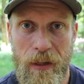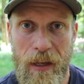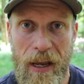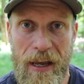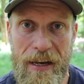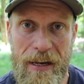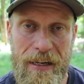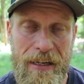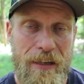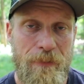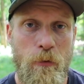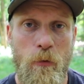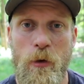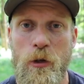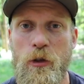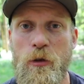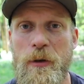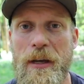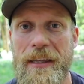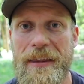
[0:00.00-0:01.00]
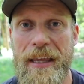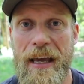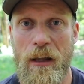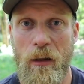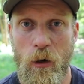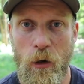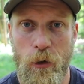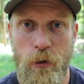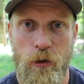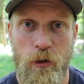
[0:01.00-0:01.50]
And then even when you get
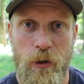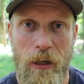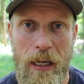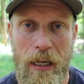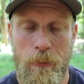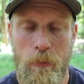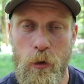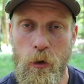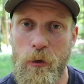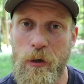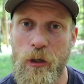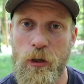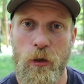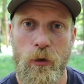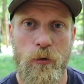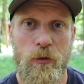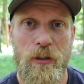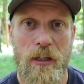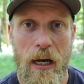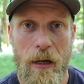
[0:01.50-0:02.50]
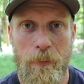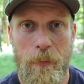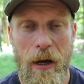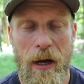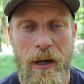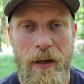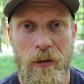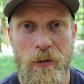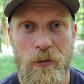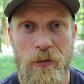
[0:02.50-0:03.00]
that larger game, you can use gut
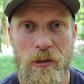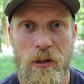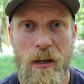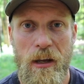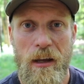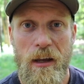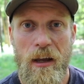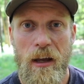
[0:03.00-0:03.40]
piles,